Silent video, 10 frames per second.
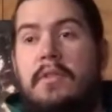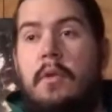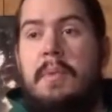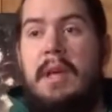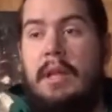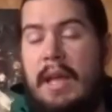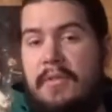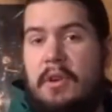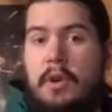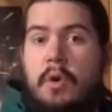So it'd be
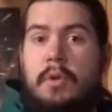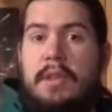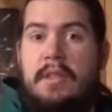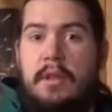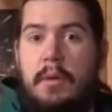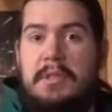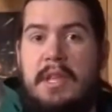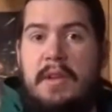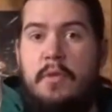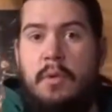11 gold at the lowest
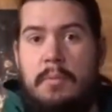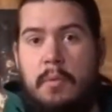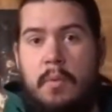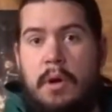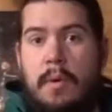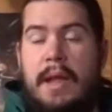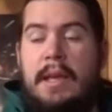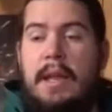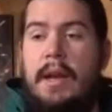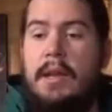end if you only put 1 rank
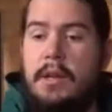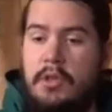in it,